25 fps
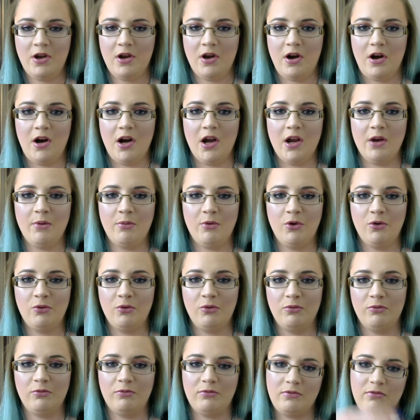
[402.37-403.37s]
I will
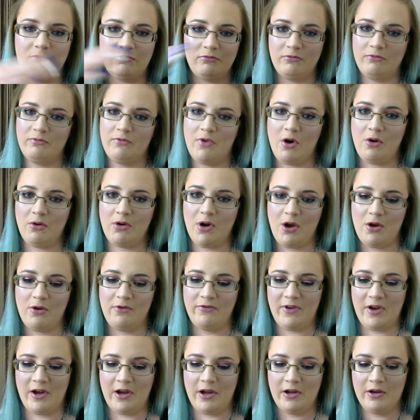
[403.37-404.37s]
roll
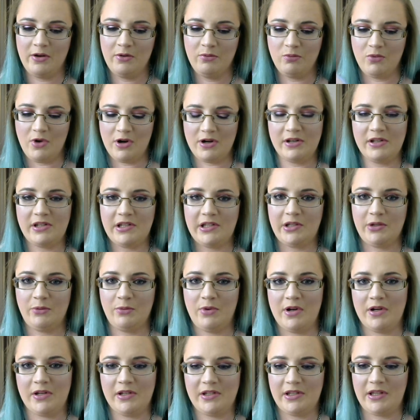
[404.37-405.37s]
over once the
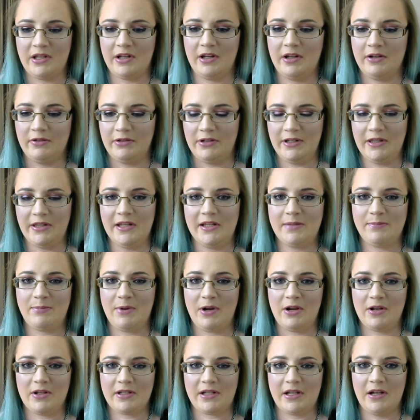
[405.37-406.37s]
ones that are in this
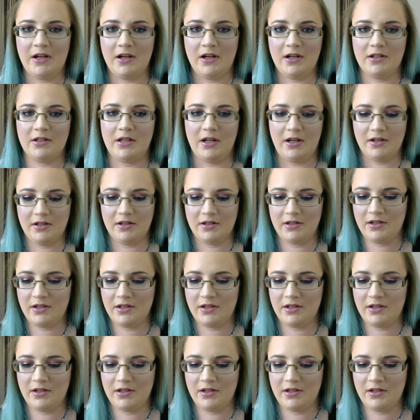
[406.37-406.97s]
basket are done.